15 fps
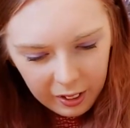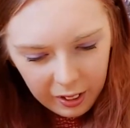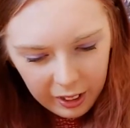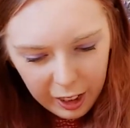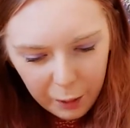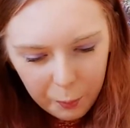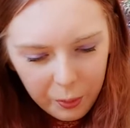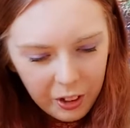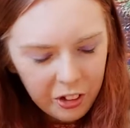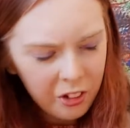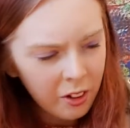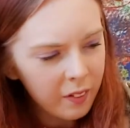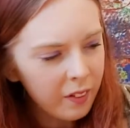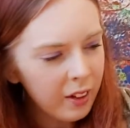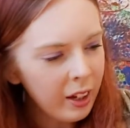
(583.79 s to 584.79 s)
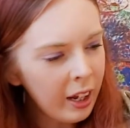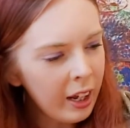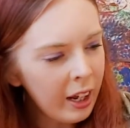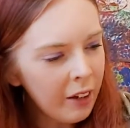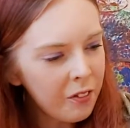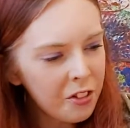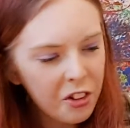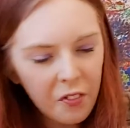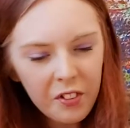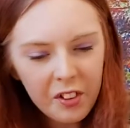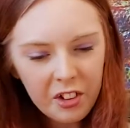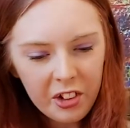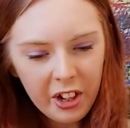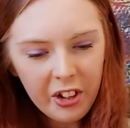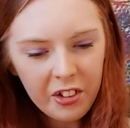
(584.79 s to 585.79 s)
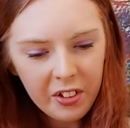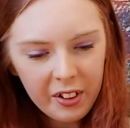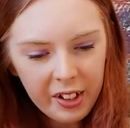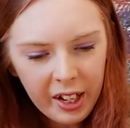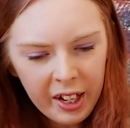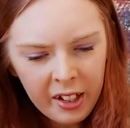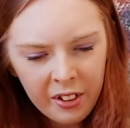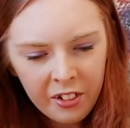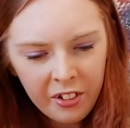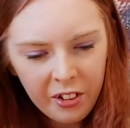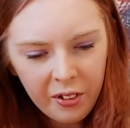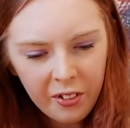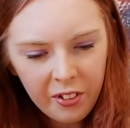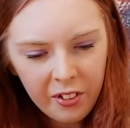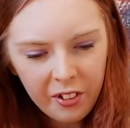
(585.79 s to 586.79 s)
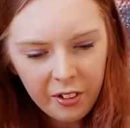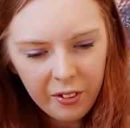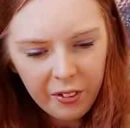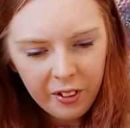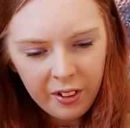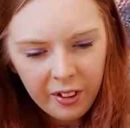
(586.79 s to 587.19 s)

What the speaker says: I appreciate that I have obviously changed the date due to